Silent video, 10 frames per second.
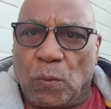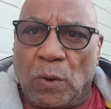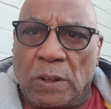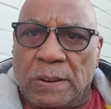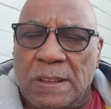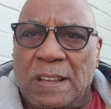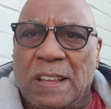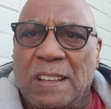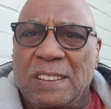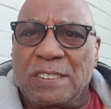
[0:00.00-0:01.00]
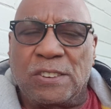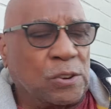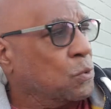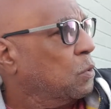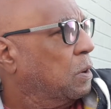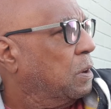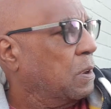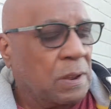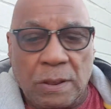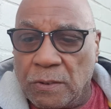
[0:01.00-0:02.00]
One, two,
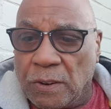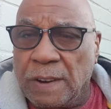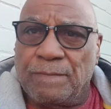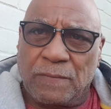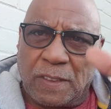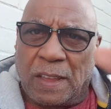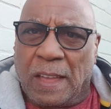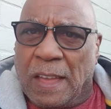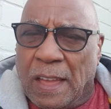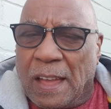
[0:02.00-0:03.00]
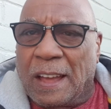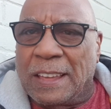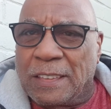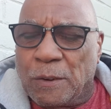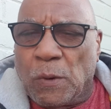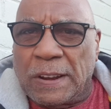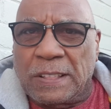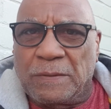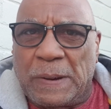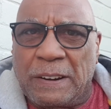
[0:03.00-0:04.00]
three. Hi there,
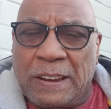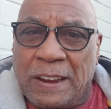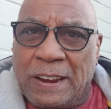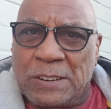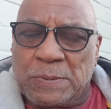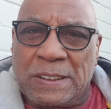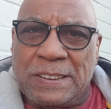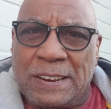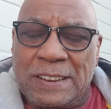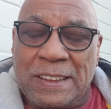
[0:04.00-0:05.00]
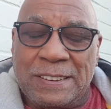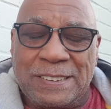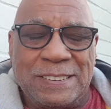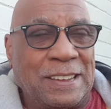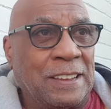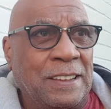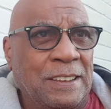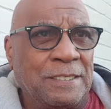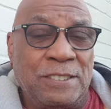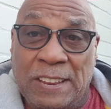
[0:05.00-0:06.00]
Wycliffe Barrett here, Xplane Dedicated.
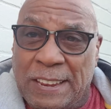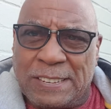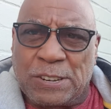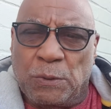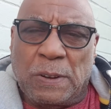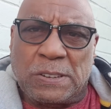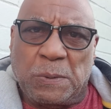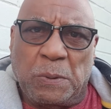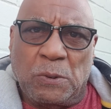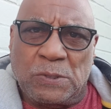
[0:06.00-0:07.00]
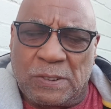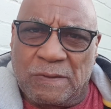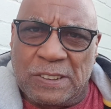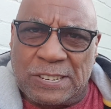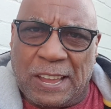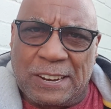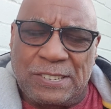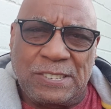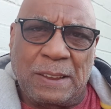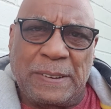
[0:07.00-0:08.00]
Day two, I suppose, of this kind of
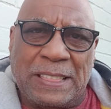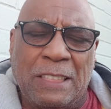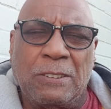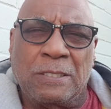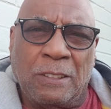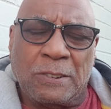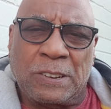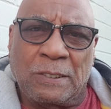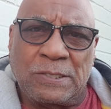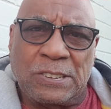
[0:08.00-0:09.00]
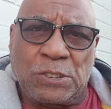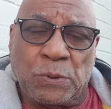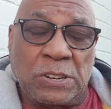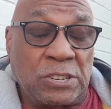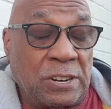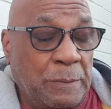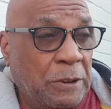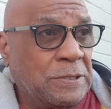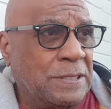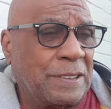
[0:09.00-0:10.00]
semi-lockdown situation. I'm
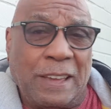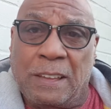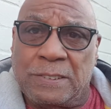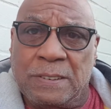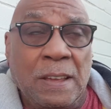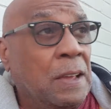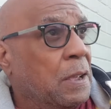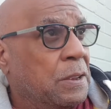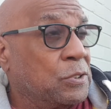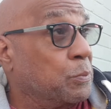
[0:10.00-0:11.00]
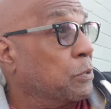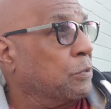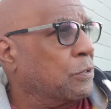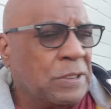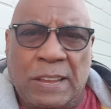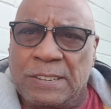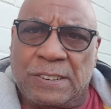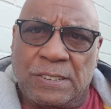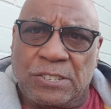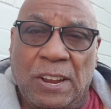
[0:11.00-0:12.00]
out in the garden. It's a beautiful day,
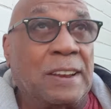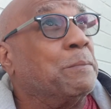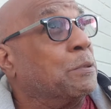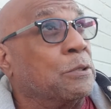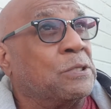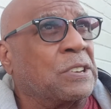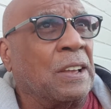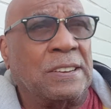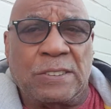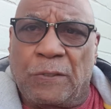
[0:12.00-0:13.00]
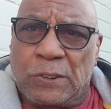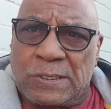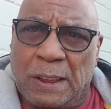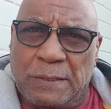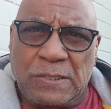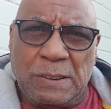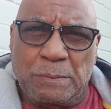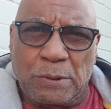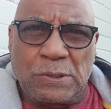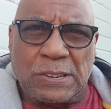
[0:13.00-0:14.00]
sunshine and blue skies. First time I've seen
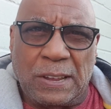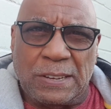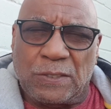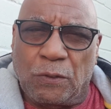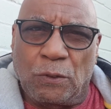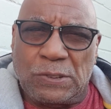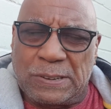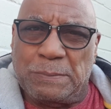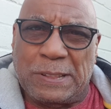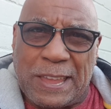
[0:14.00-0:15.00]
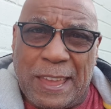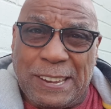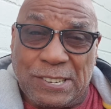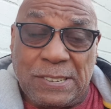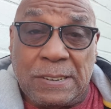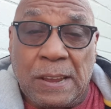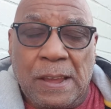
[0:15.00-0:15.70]
blue skies for simply ages,